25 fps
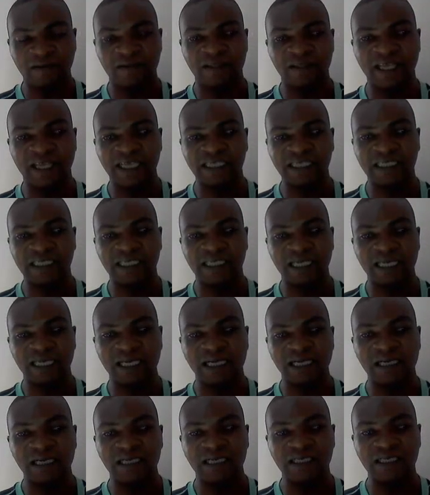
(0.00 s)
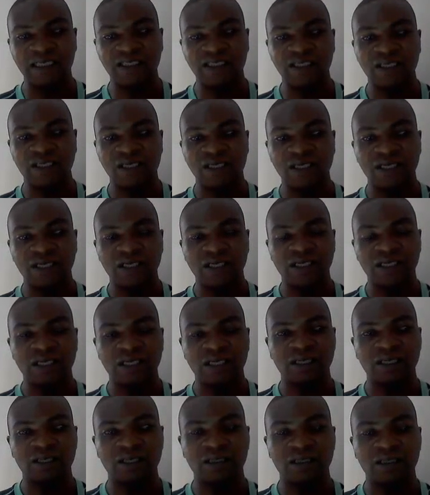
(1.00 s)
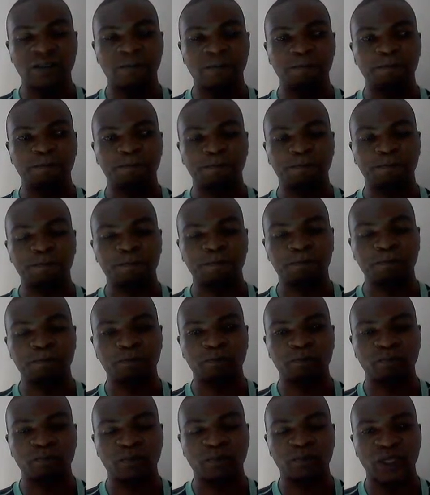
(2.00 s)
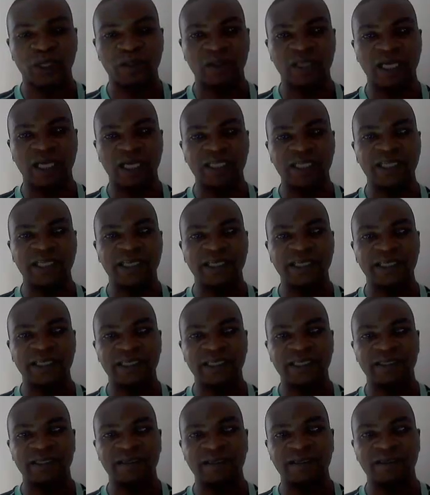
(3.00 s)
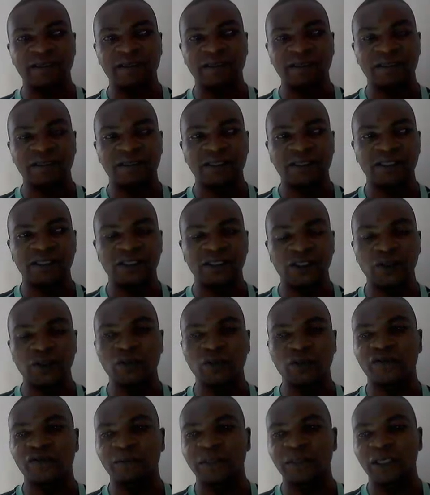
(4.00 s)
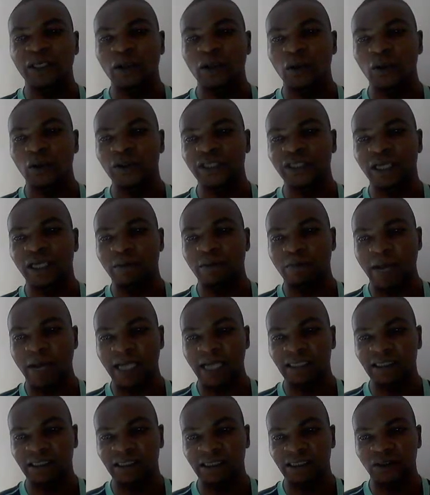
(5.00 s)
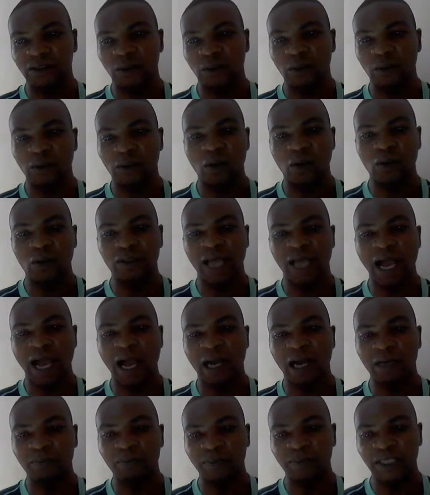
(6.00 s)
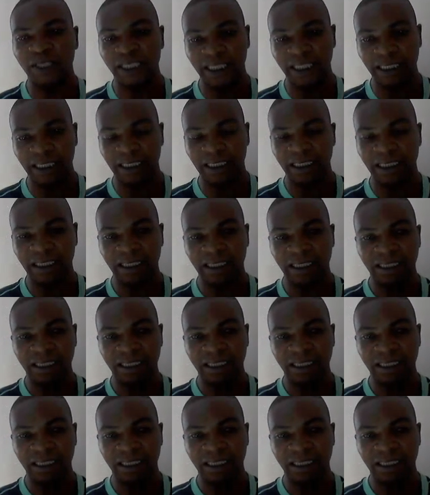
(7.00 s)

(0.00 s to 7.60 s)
this English that they took from the colonial masters, or called RP?